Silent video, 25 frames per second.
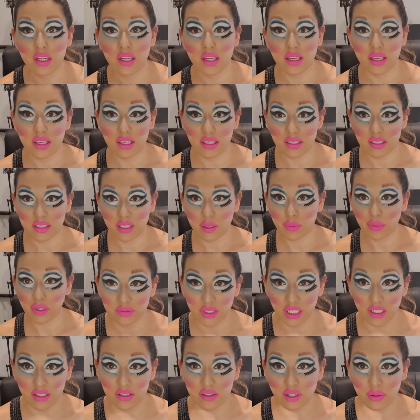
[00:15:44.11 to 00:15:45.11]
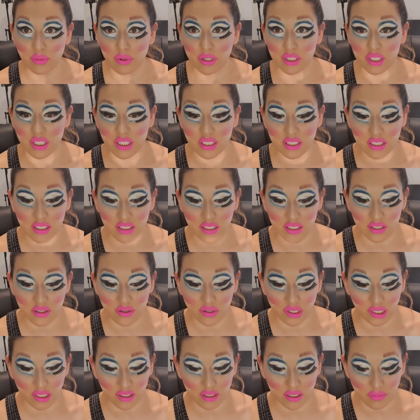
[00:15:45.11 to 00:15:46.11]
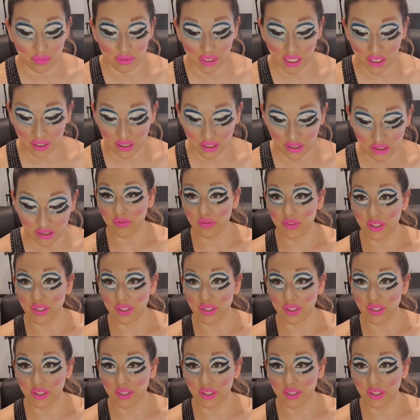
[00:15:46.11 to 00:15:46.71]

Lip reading: is complete. That is so much easier than doing the top lashes.